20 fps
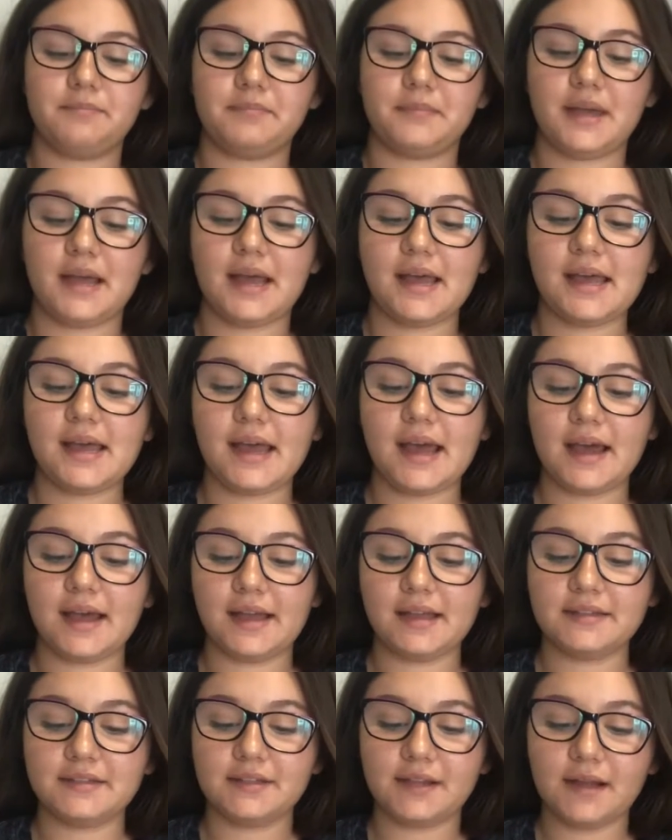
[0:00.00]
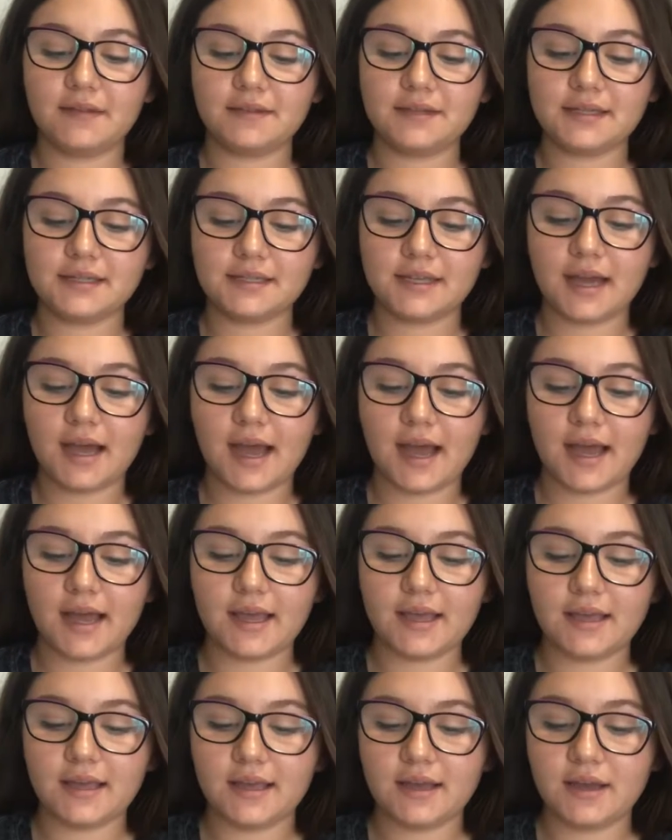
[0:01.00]
I still have to
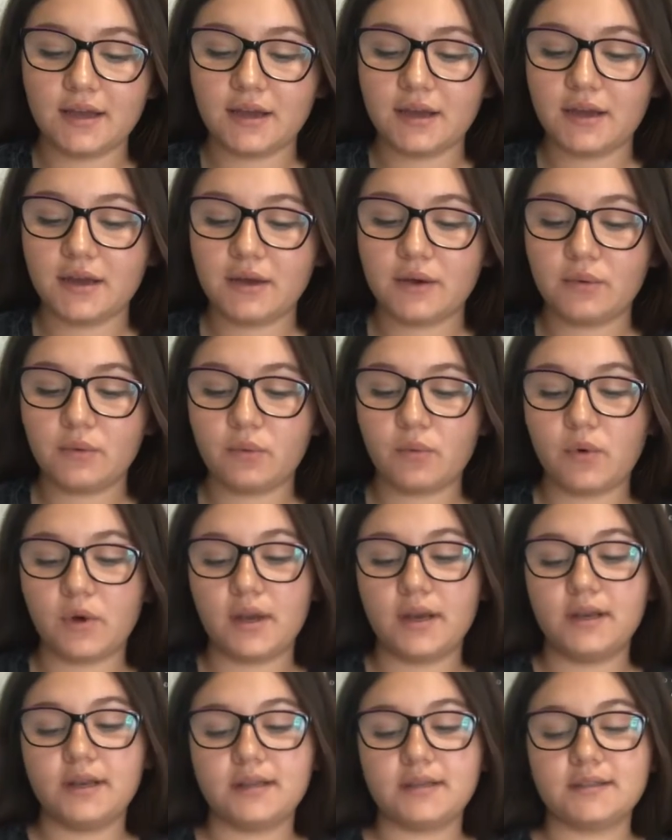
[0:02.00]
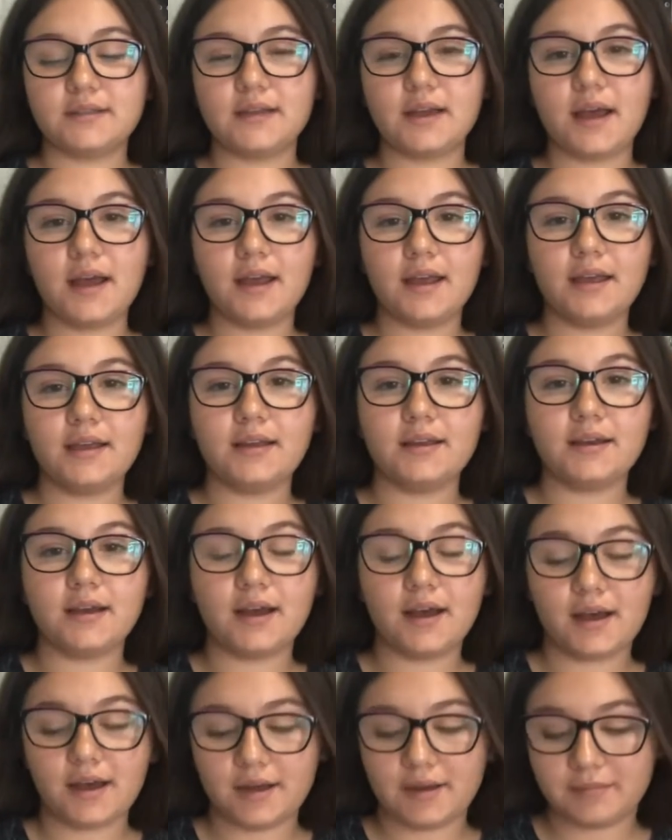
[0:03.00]
tie one side
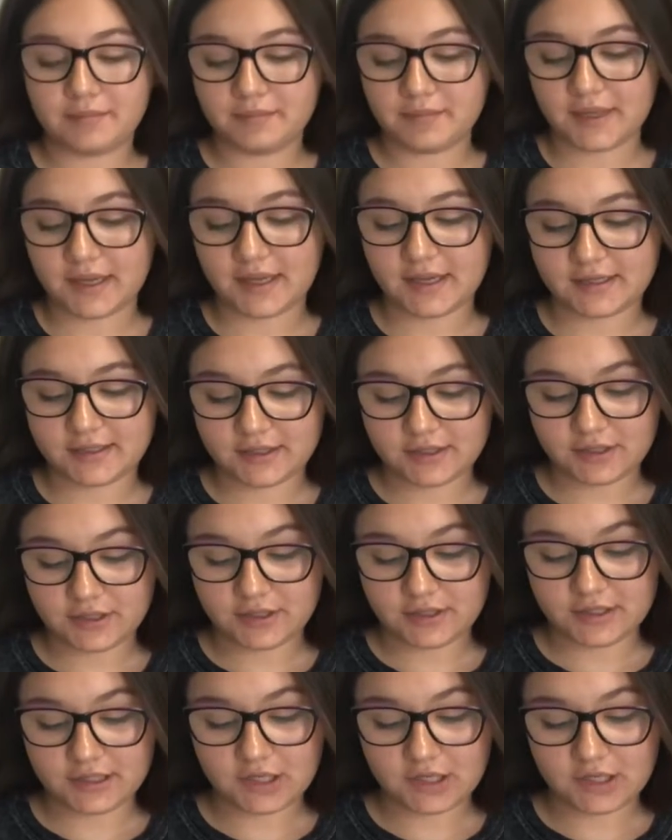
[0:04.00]
because it's just